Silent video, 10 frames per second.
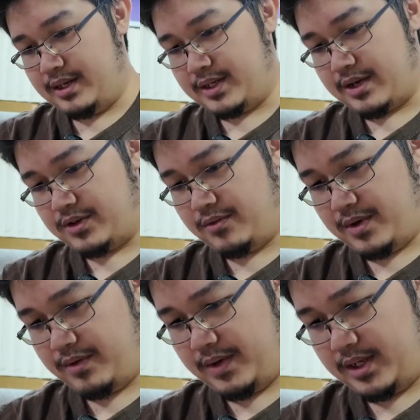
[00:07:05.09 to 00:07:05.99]
It's actually
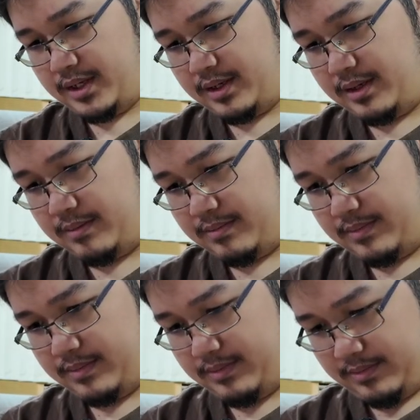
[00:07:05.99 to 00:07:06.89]
really, really
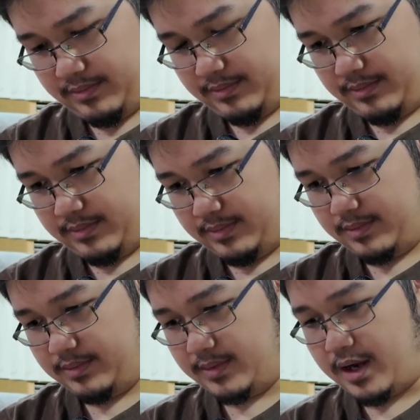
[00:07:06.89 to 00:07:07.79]

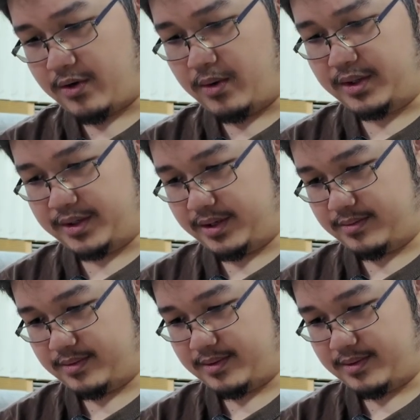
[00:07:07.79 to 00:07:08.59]
high quality.